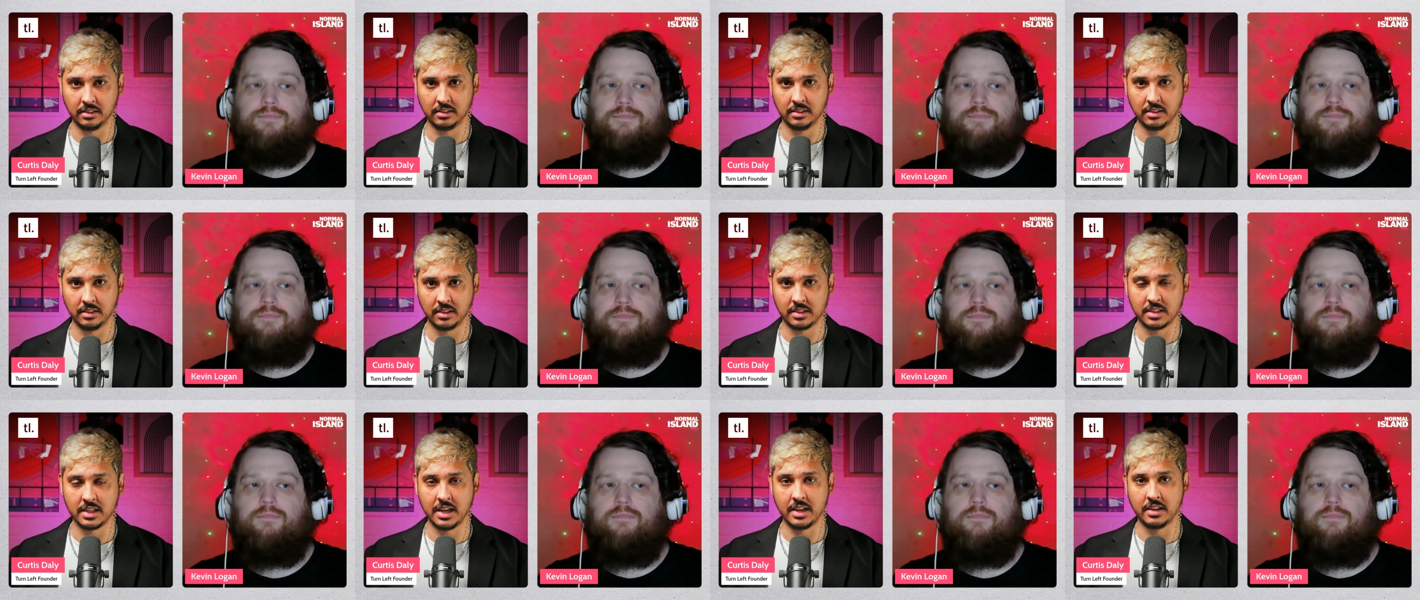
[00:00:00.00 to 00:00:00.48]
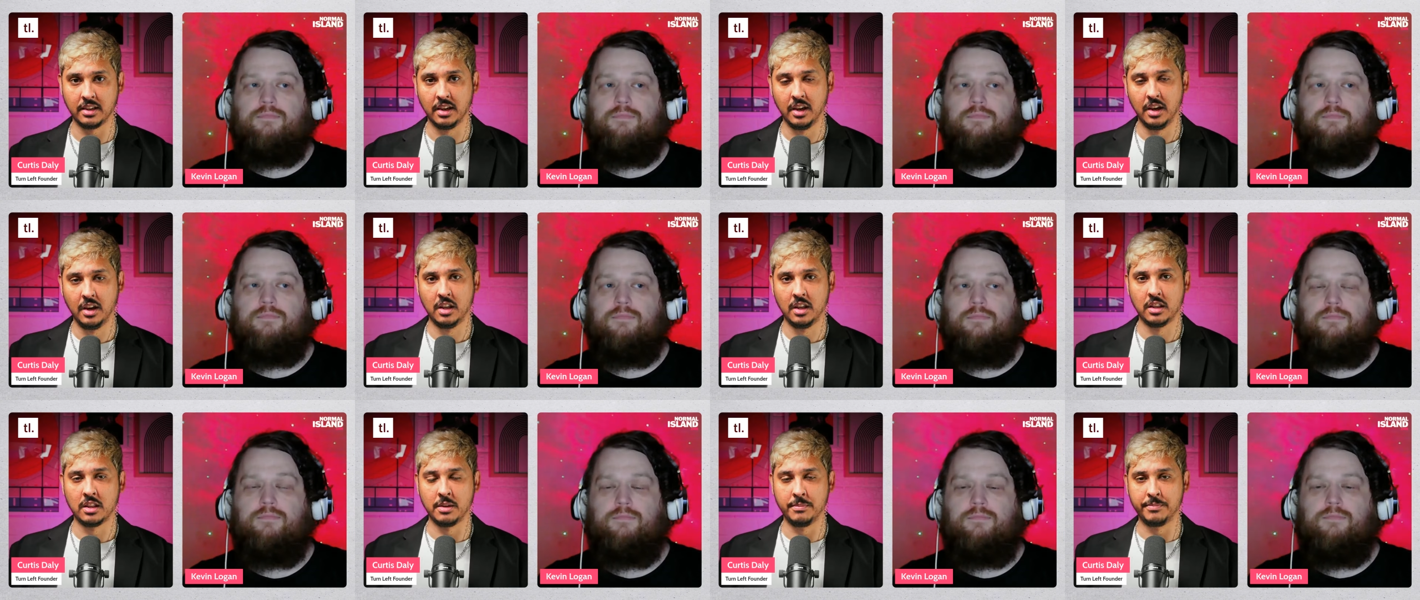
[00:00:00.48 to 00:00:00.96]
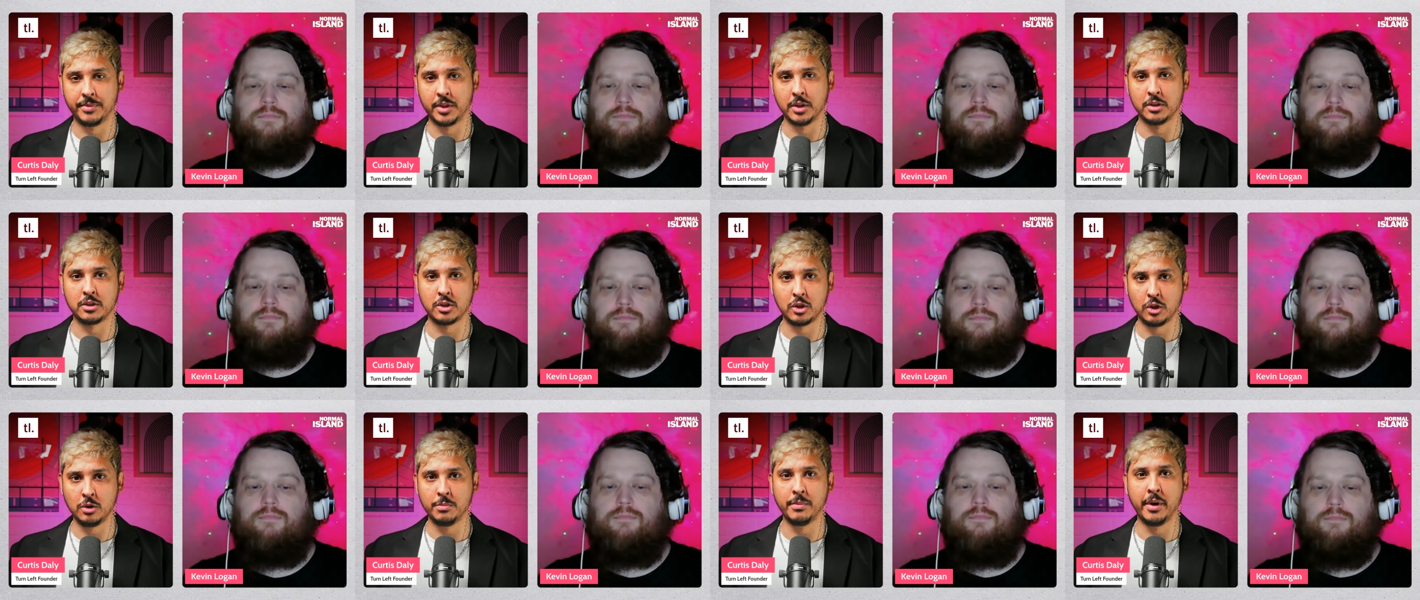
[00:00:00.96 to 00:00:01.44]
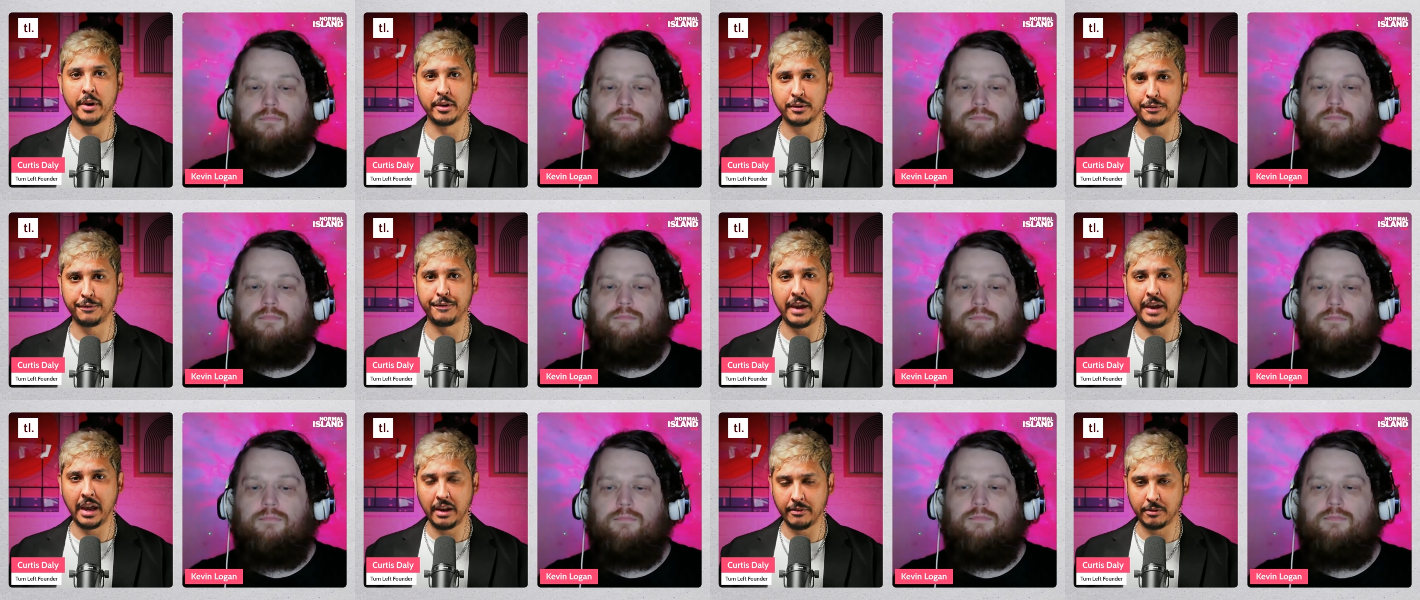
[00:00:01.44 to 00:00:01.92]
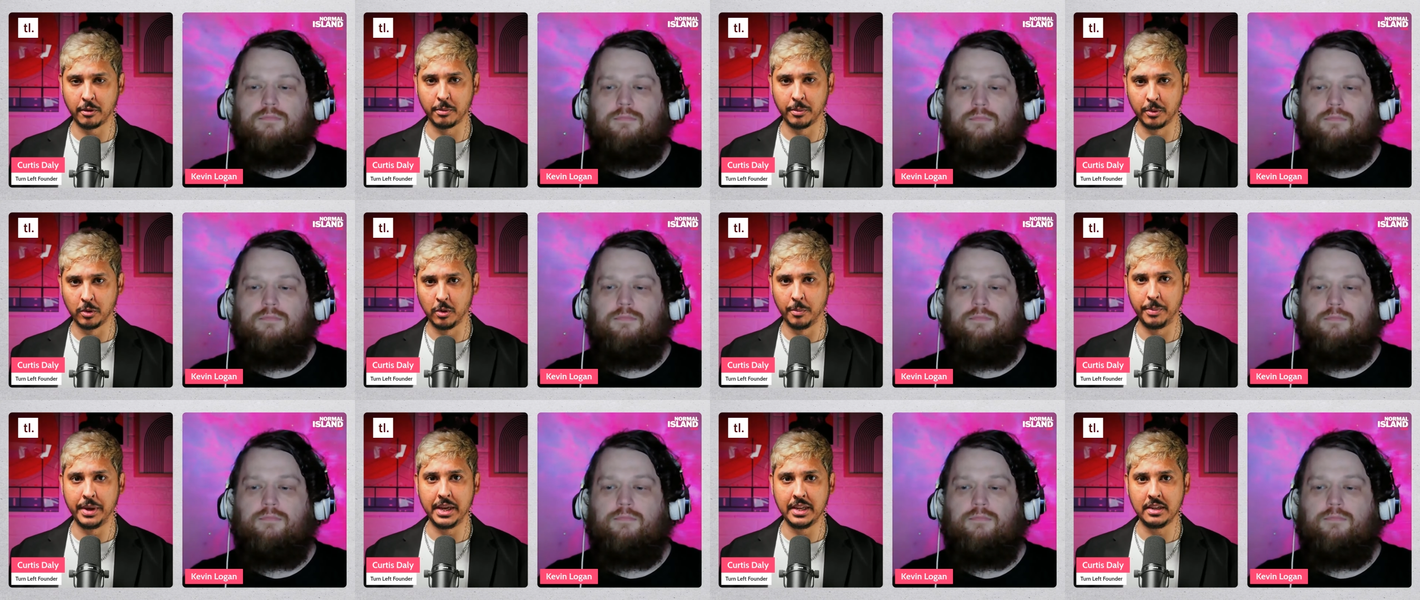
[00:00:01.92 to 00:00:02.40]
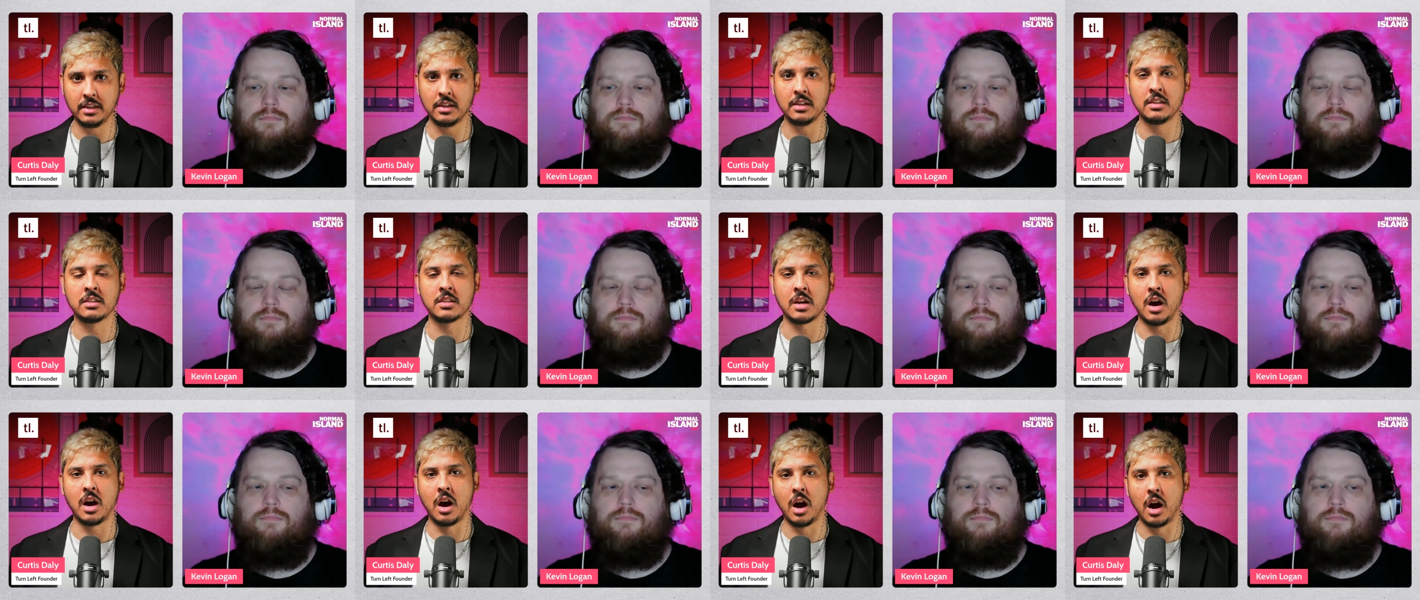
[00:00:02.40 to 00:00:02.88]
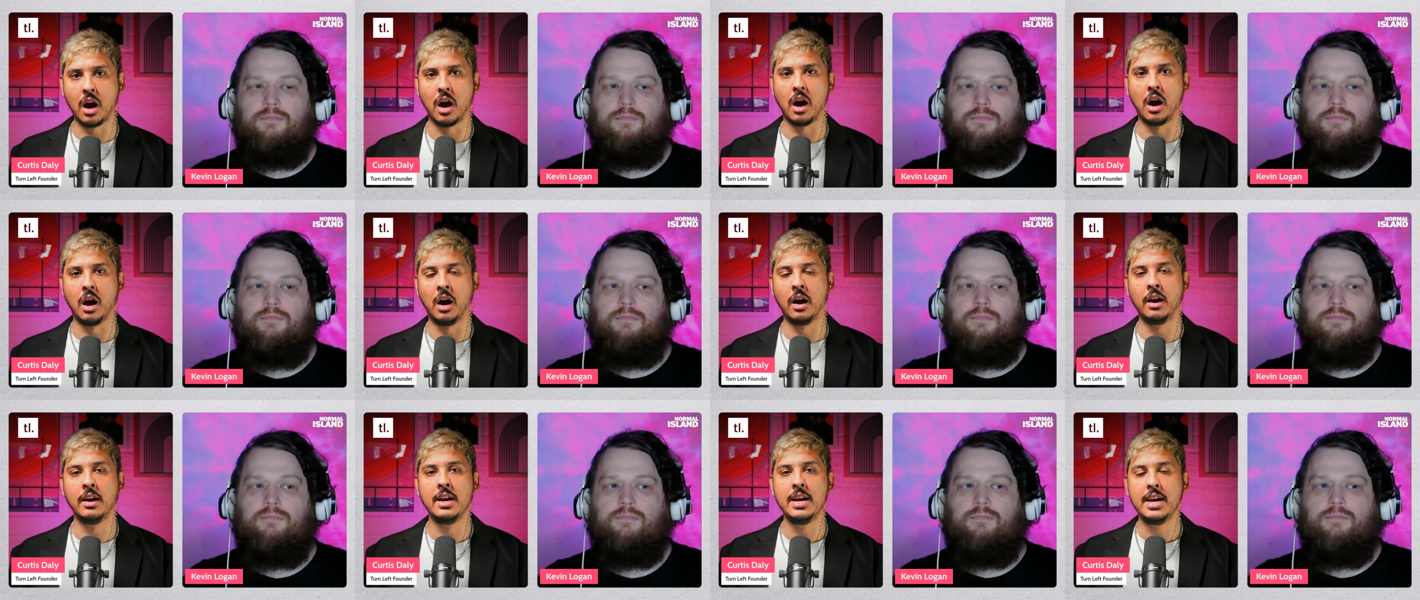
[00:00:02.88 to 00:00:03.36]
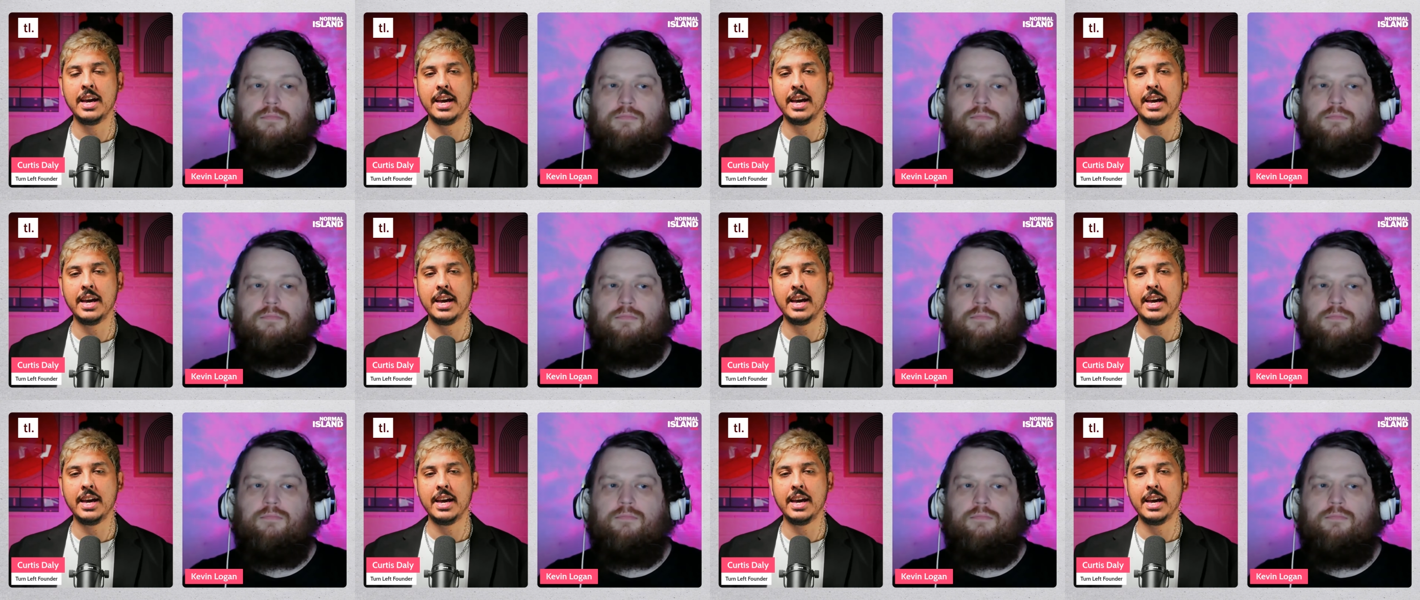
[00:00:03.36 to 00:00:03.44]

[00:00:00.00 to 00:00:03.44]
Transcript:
Speaker 1: Yeah. Like I said, the the two most favourable opinions are